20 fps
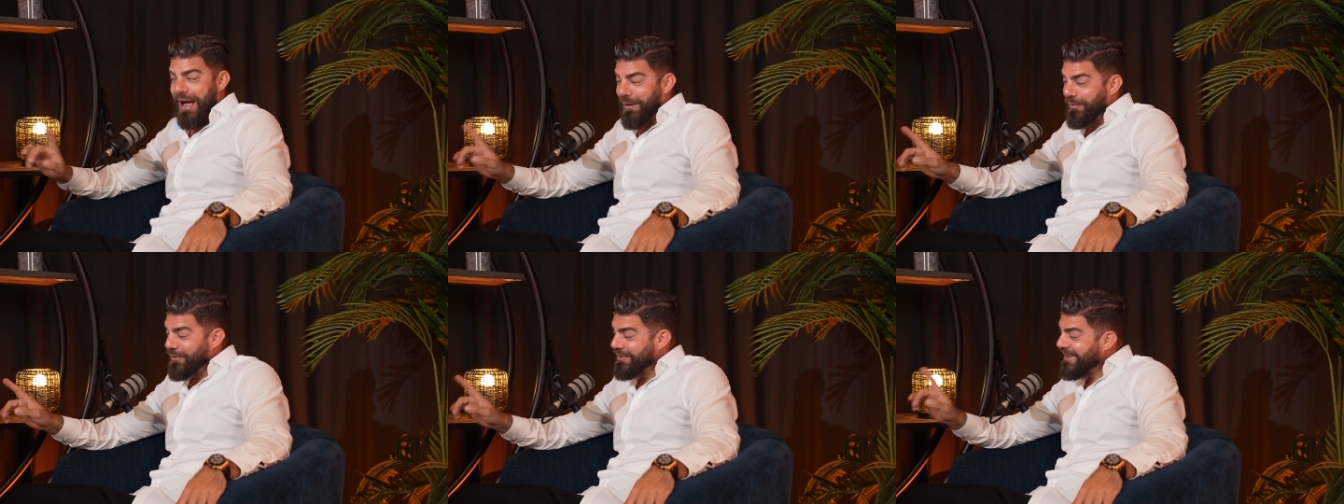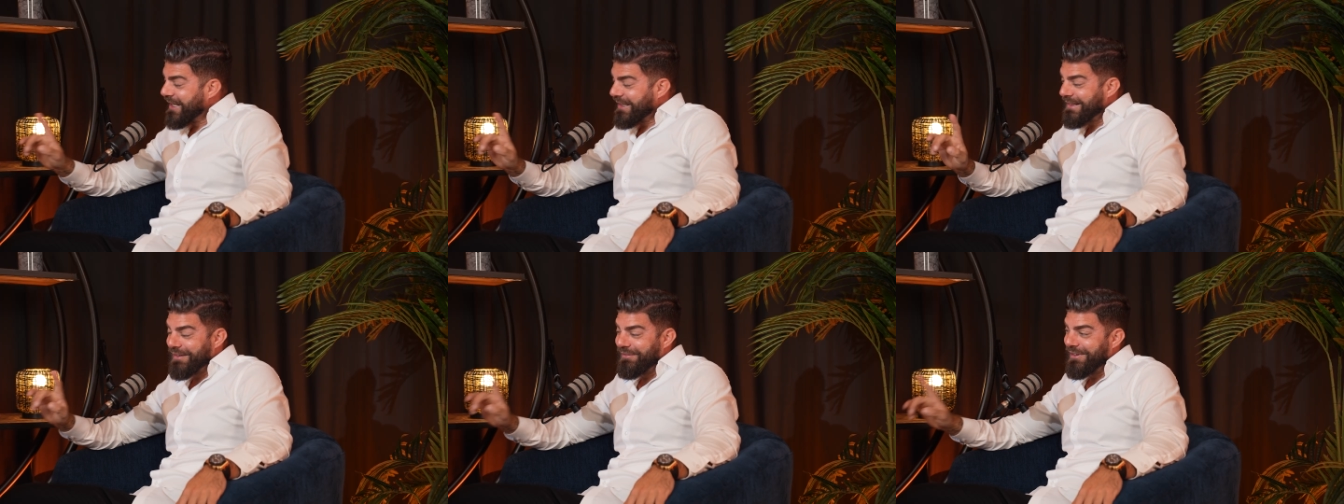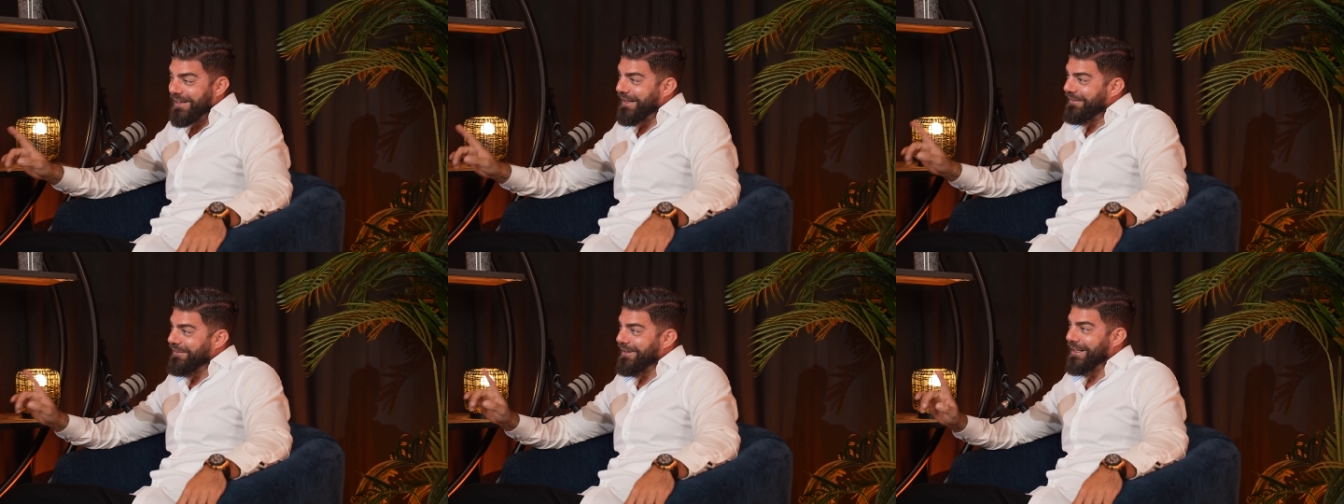I was not
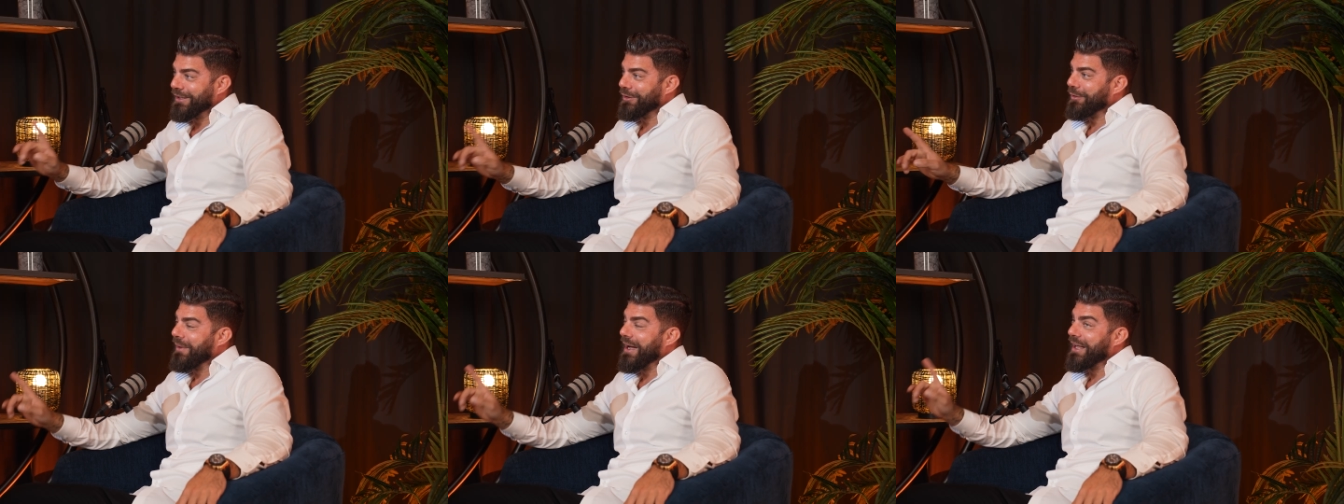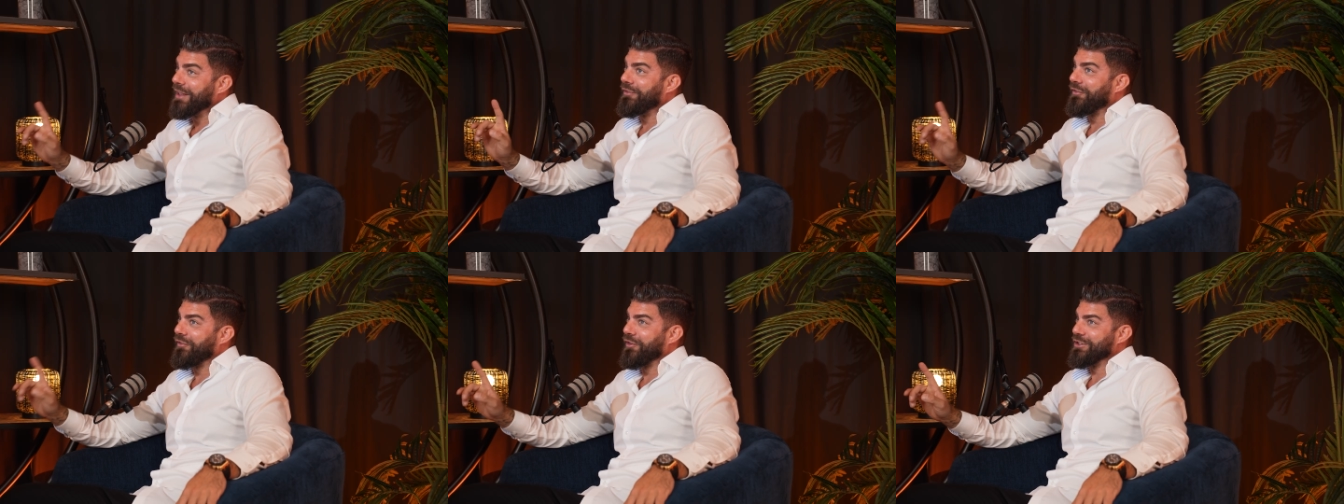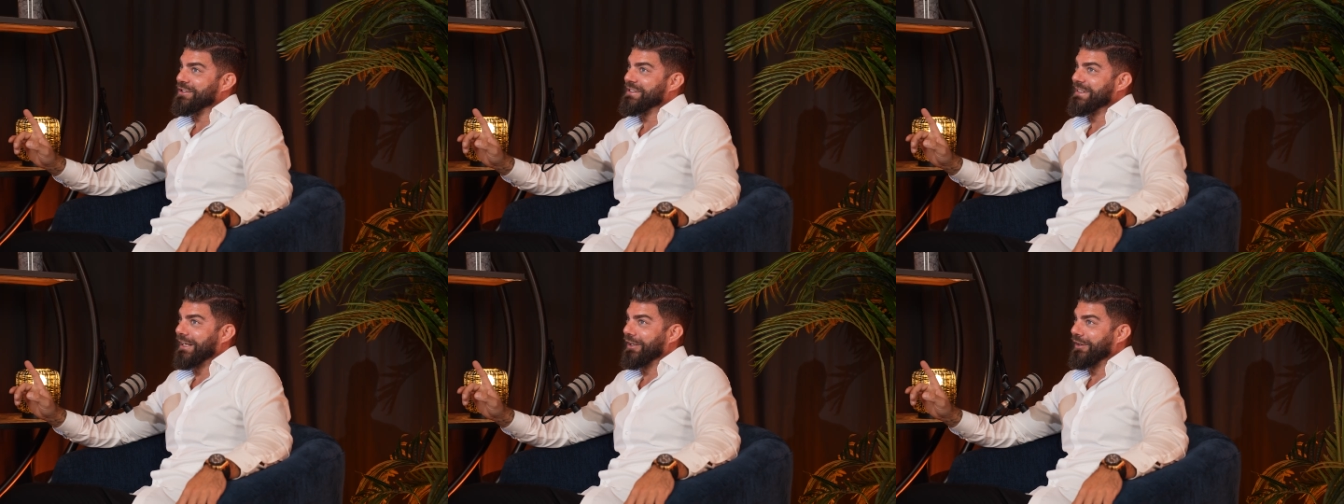even living in Dubai the
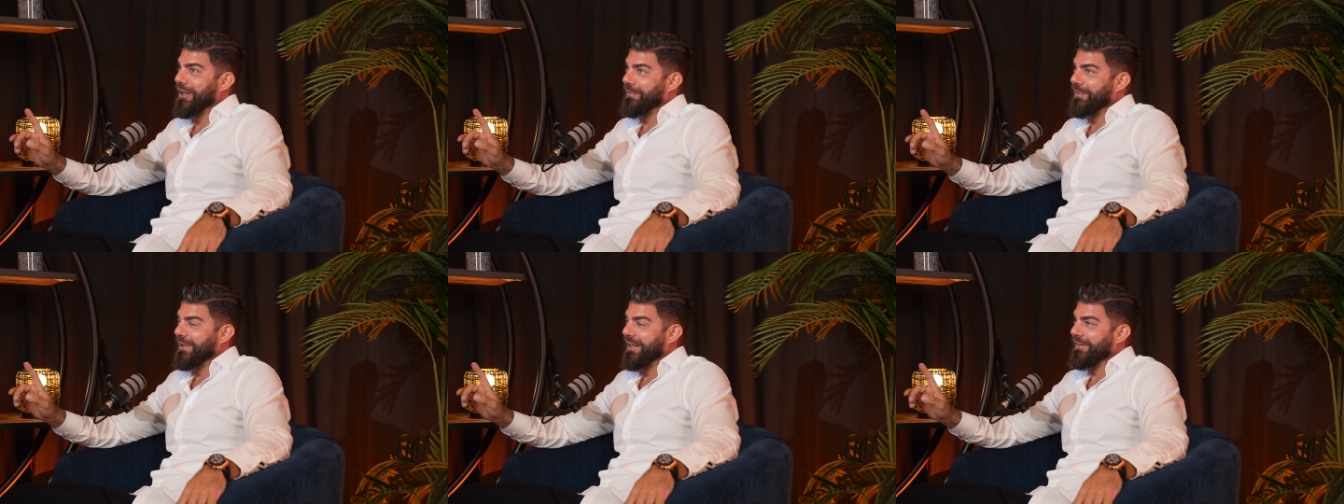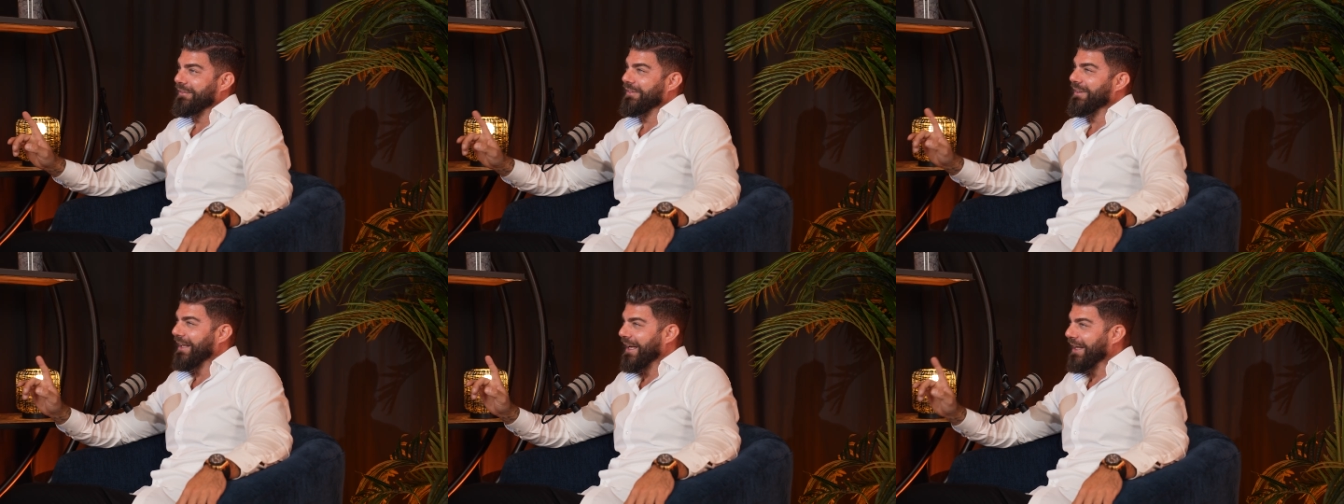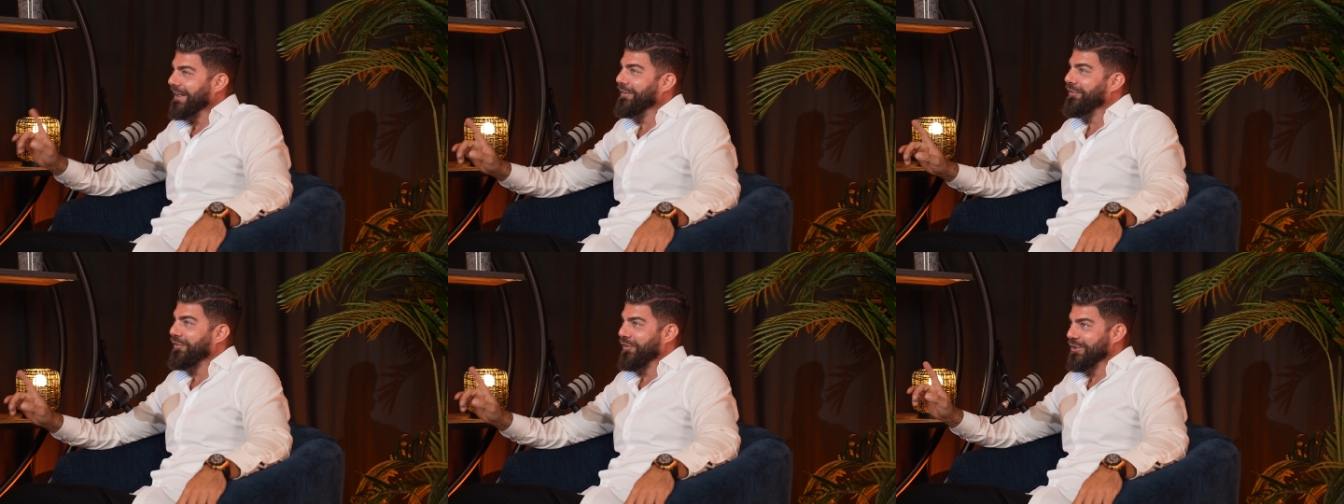first year, I believe.
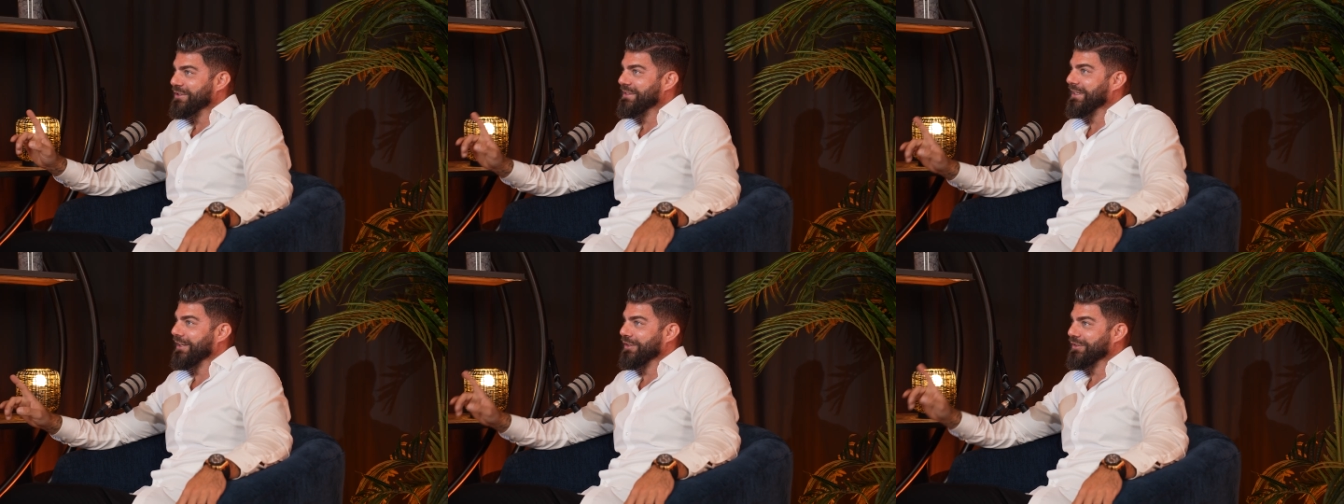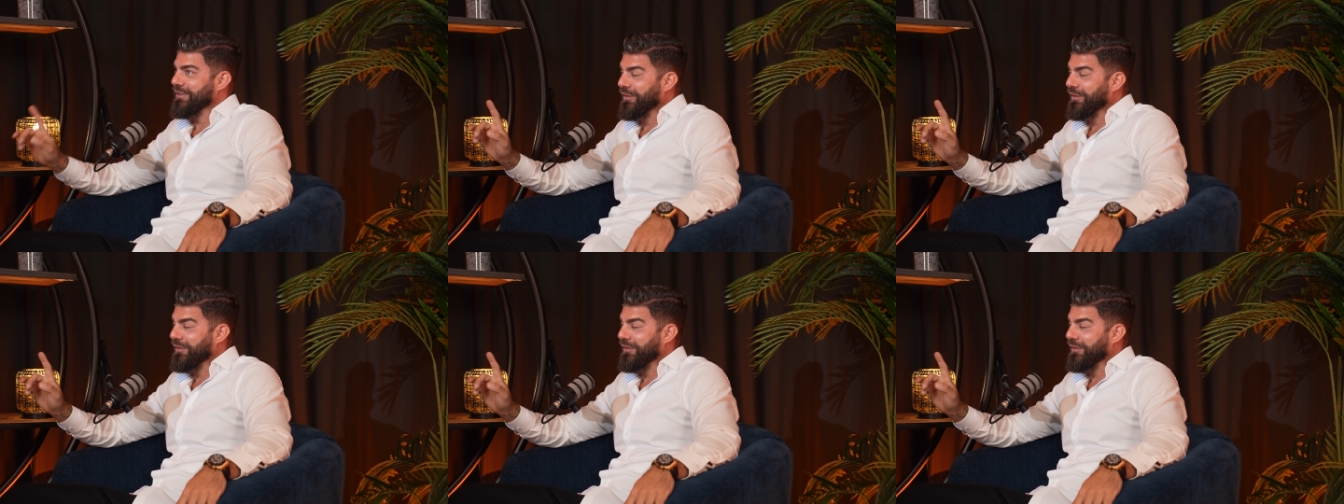Yeah, the first year.